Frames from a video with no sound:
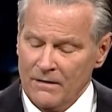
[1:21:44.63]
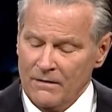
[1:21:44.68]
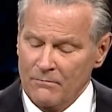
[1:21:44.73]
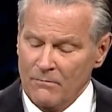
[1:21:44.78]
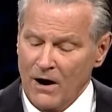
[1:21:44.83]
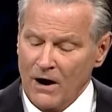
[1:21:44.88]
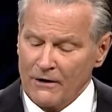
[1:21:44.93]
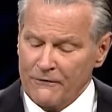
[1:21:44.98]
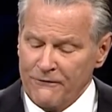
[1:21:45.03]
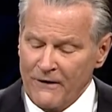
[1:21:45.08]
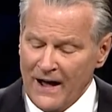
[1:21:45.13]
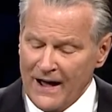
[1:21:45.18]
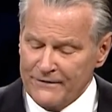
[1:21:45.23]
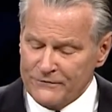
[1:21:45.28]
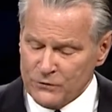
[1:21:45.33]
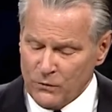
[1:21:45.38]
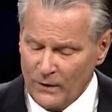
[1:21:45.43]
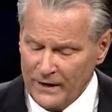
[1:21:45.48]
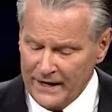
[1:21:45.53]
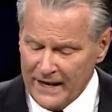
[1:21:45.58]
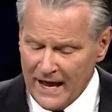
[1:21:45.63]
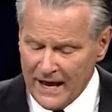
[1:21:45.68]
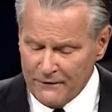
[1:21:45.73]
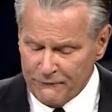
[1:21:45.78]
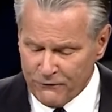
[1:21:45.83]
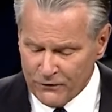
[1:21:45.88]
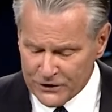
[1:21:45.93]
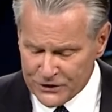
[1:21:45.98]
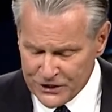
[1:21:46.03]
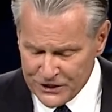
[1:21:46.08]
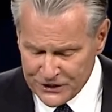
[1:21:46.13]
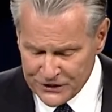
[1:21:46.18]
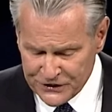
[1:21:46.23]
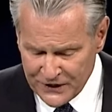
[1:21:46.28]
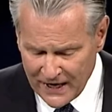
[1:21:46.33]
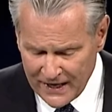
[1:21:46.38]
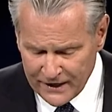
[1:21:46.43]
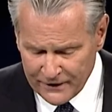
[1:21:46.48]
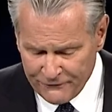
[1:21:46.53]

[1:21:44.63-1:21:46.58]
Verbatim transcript: Mark five twenty-eight, for she said,